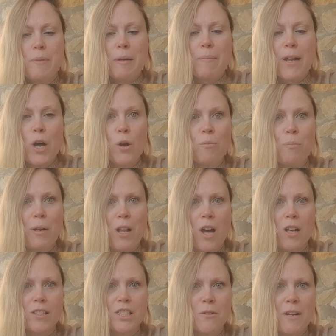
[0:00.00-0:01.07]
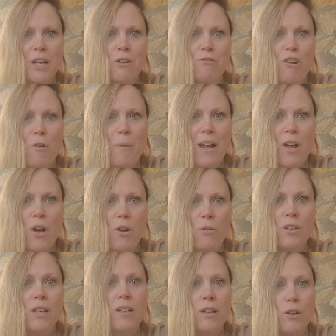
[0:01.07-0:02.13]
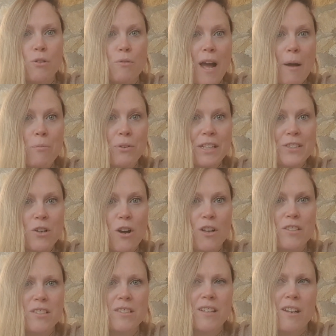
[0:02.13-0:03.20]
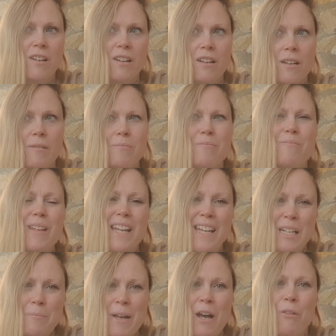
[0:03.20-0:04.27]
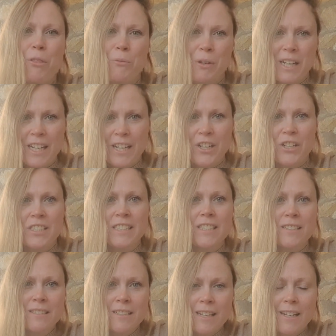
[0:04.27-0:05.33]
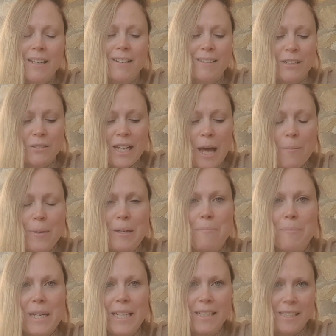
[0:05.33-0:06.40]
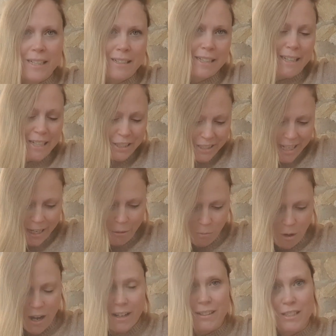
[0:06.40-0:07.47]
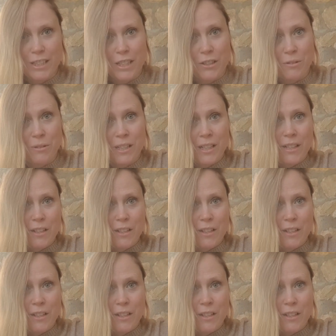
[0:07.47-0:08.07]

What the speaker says: make my own plants so I can grow my own cranberry sauce in about 3 years. It doesn't take, they don't happen immediately. They just take a while to,